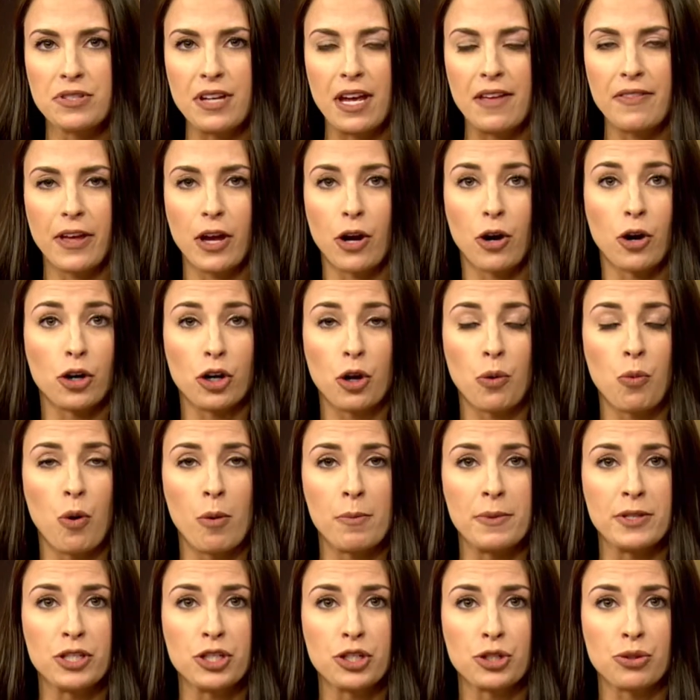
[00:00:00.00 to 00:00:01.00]
say they heard a
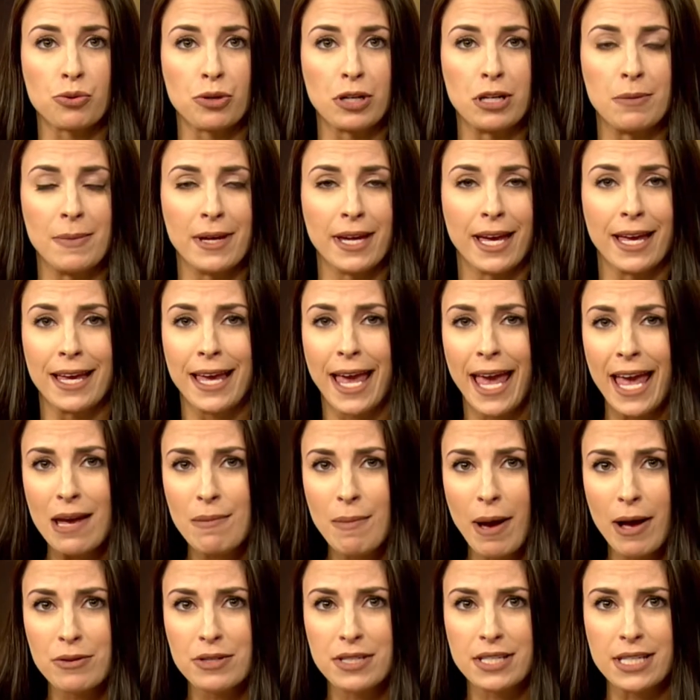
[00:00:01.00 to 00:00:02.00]
woman screaming and came
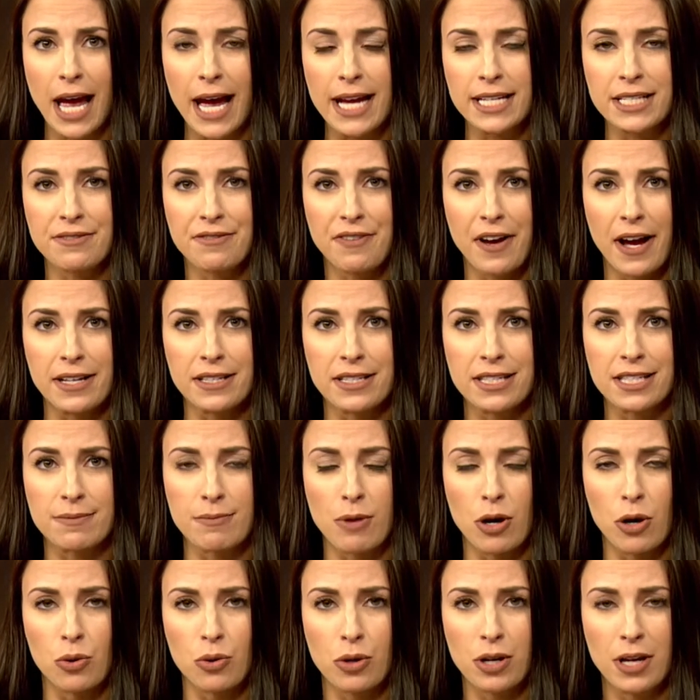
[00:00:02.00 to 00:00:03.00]
outside to find
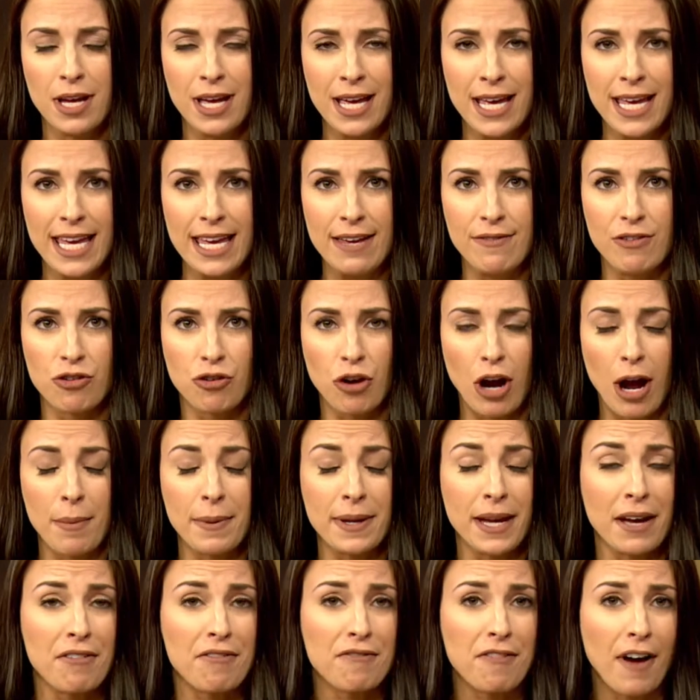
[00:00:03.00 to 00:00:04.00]
smoke, even
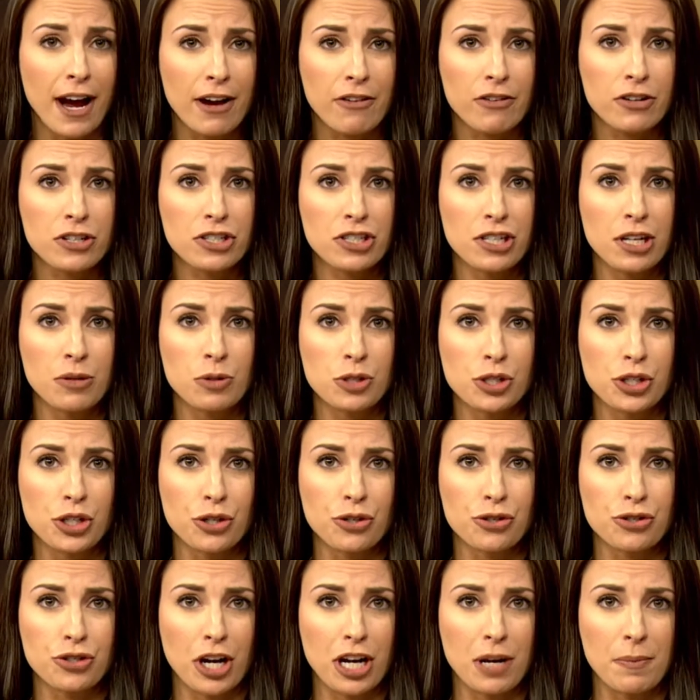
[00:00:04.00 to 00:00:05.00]
grabbing a fire extinguisher
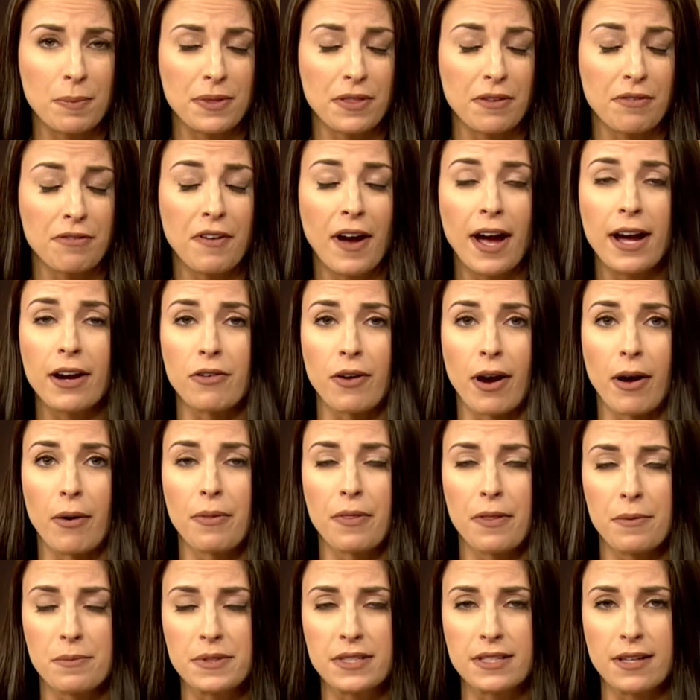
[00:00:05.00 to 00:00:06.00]
to try to put the fire out
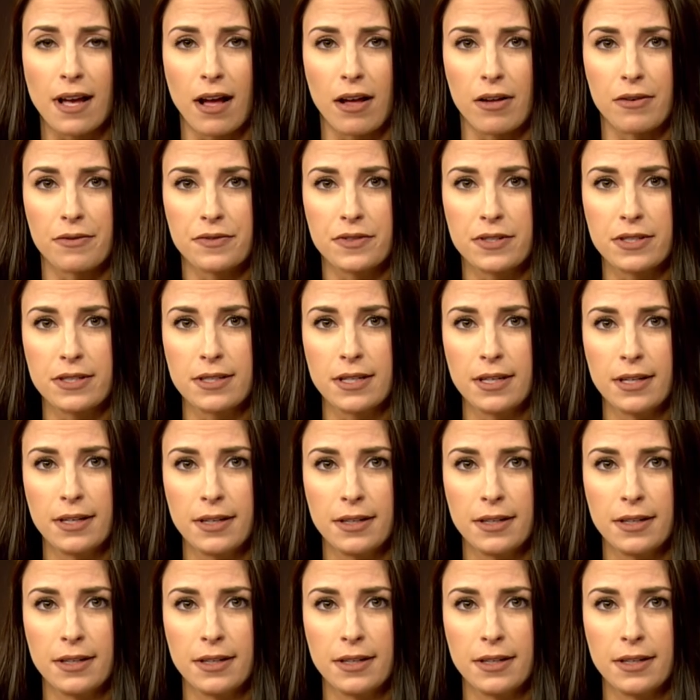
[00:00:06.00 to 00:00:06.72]
themselves